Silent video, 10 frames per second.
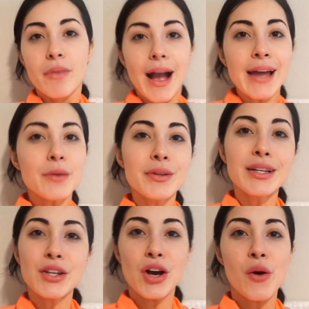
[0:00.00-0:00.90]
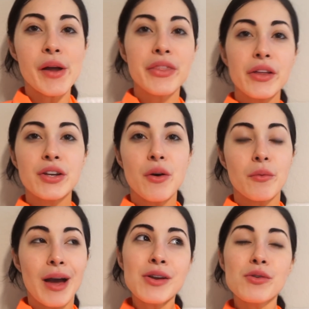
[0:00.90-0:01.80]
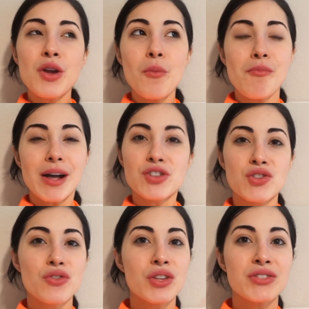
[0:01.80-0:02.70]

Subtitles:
I didn't really know. I thought, you know, I don't know much.